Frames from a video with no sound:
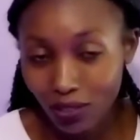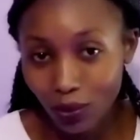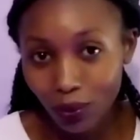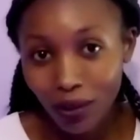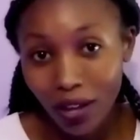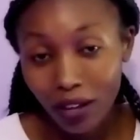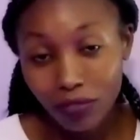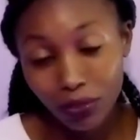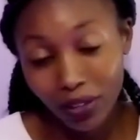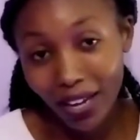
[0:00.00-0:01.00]
So
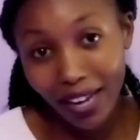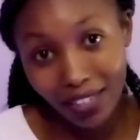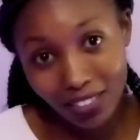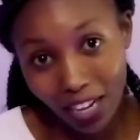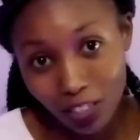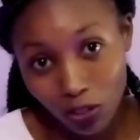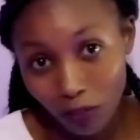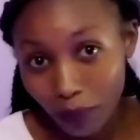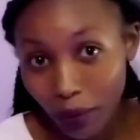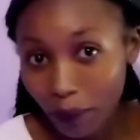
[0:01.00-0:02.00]
if you get a chance
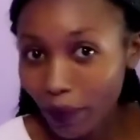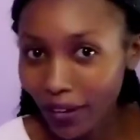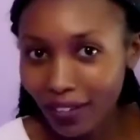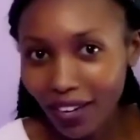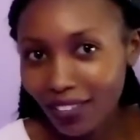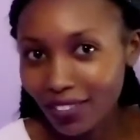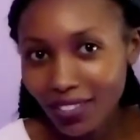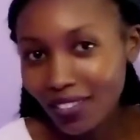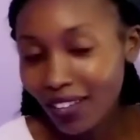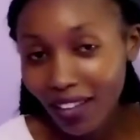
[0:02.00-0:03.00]
of being pregnant,
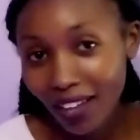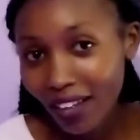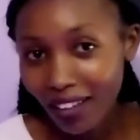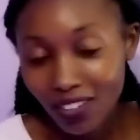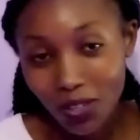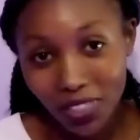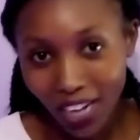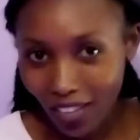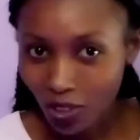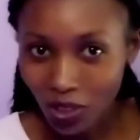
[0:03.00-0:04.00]
don't
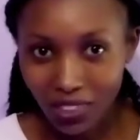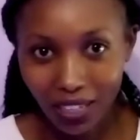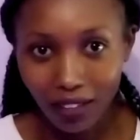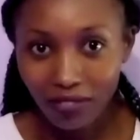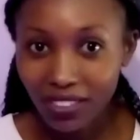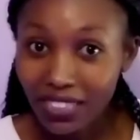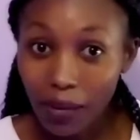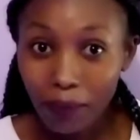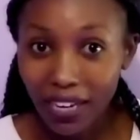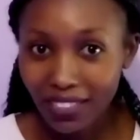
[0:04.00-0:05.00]
curse yourself. It's
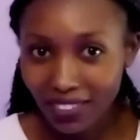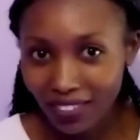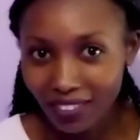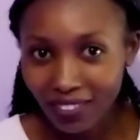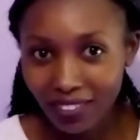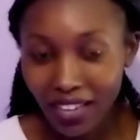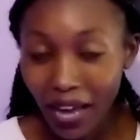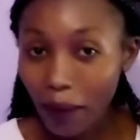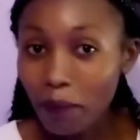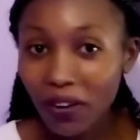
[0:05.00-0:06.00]
a blessing.
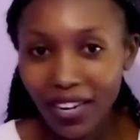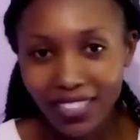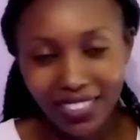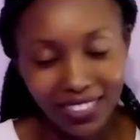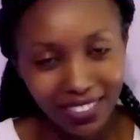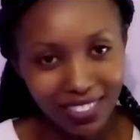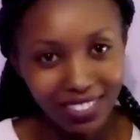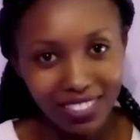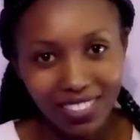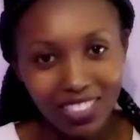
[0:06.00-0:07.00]
Embrace it
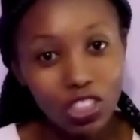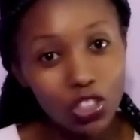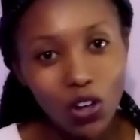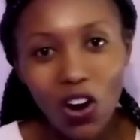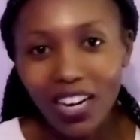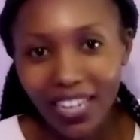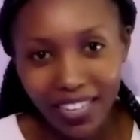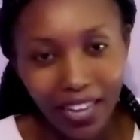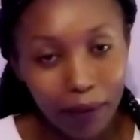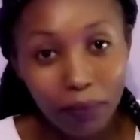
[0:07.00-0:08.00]

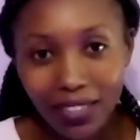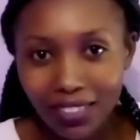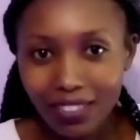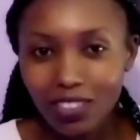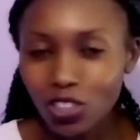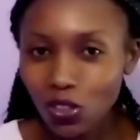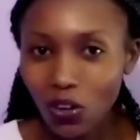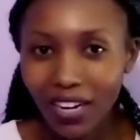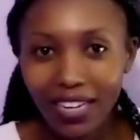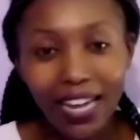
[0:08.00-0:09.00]
strongly. Embrace it
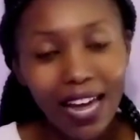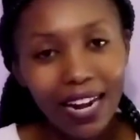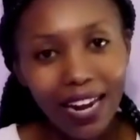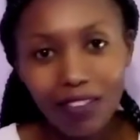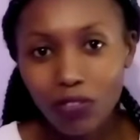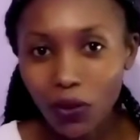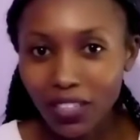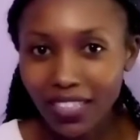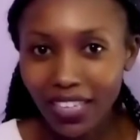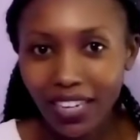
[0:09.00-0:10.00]
strongly. Love your
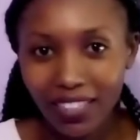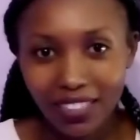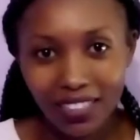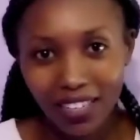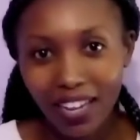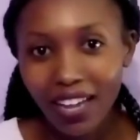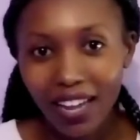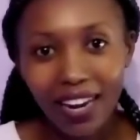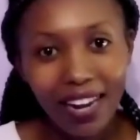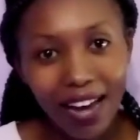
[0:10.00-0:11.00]
kid.
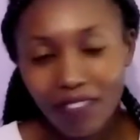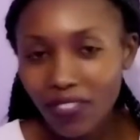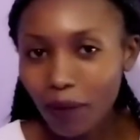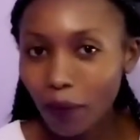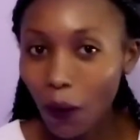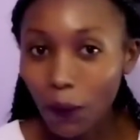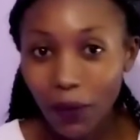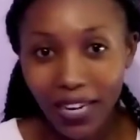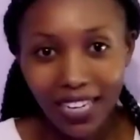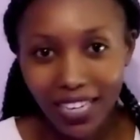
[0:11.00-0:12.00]
Love them
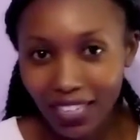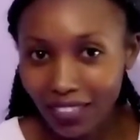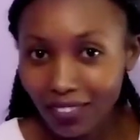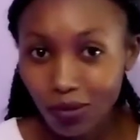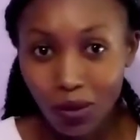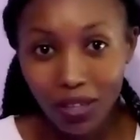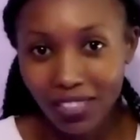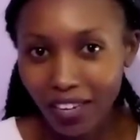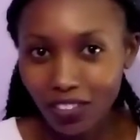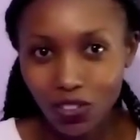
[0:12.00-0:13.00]
completely. Do not
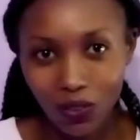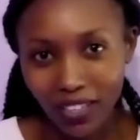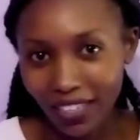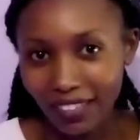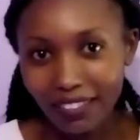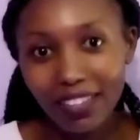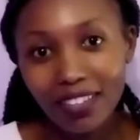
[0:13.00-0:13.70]
hate your kid.